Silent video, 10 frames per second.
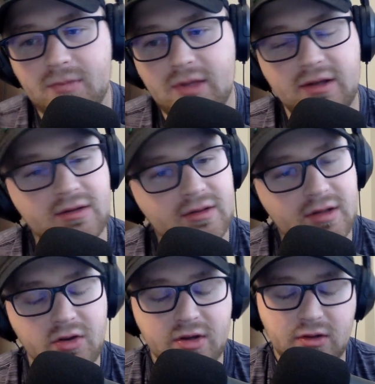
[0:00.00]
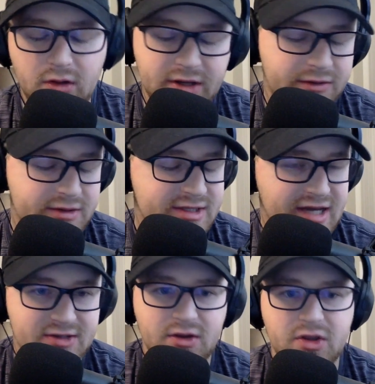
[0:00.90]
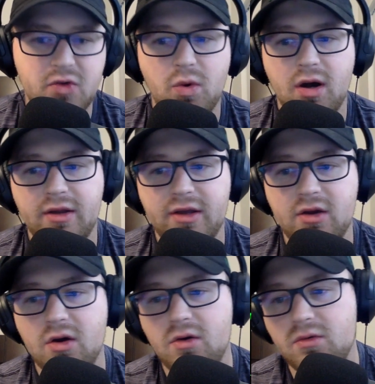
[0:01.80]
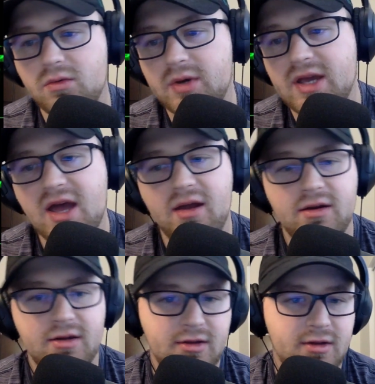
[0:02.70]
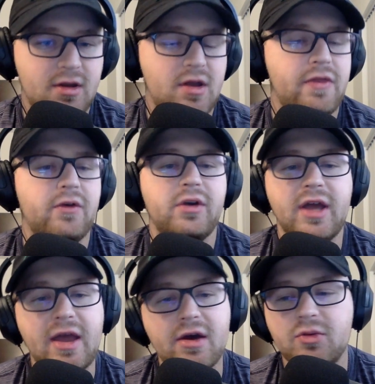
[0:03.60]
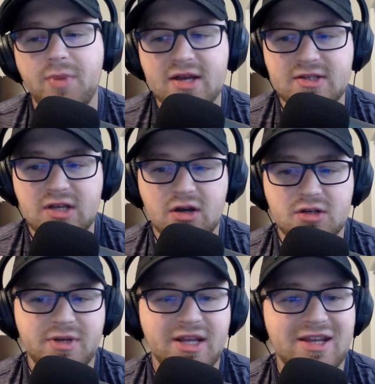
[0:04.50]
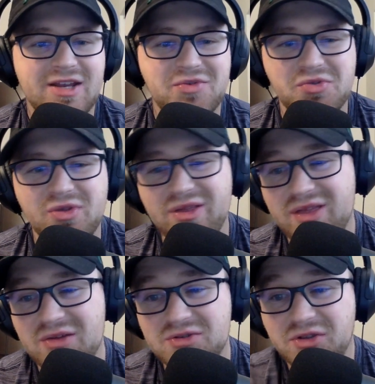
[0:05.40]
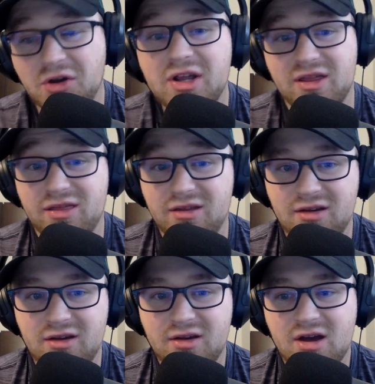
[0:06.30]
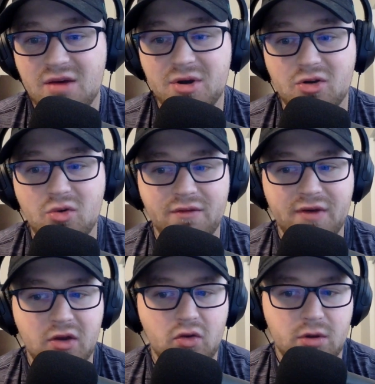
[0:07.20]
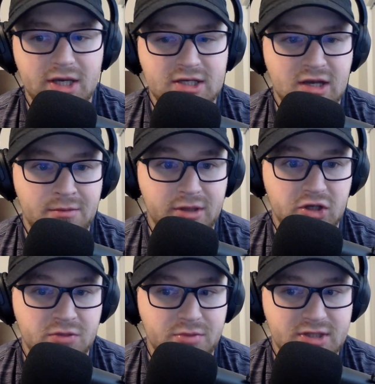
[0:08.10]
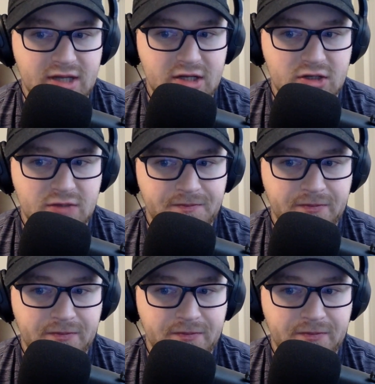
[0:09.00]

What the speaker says: And you can look at the stats all you want. Like, oh, he had 3,800 passing yards, but again, he was 30th among qualifying quarterbacks in completion percentage.